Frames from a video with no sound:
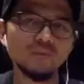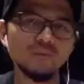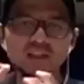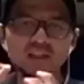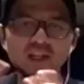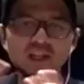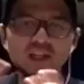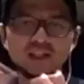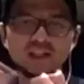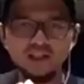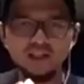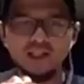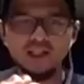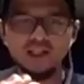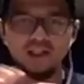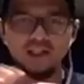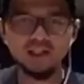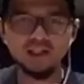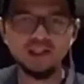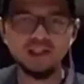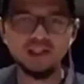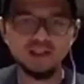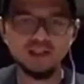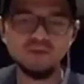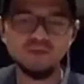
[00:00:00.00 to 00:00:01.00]
everything
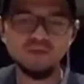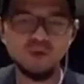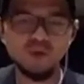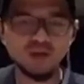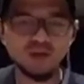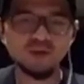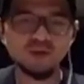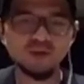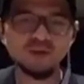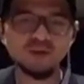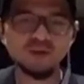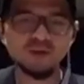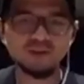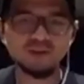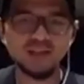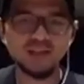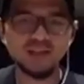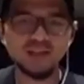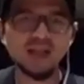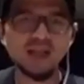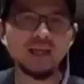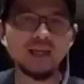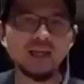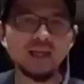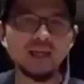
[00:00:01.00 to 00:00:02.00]
in the one
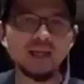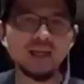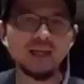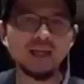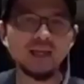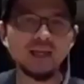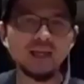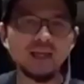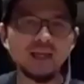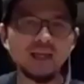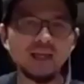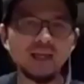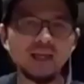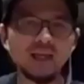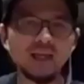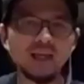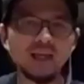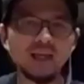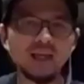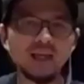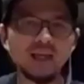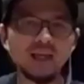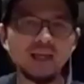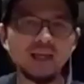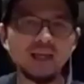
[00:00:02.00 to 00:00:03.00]
time, but you
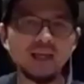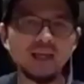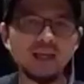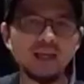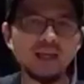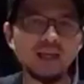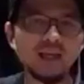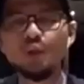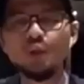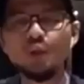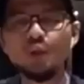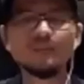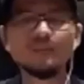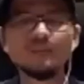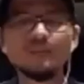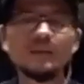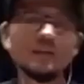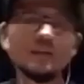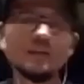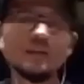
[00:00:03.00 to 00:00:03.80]
can do that.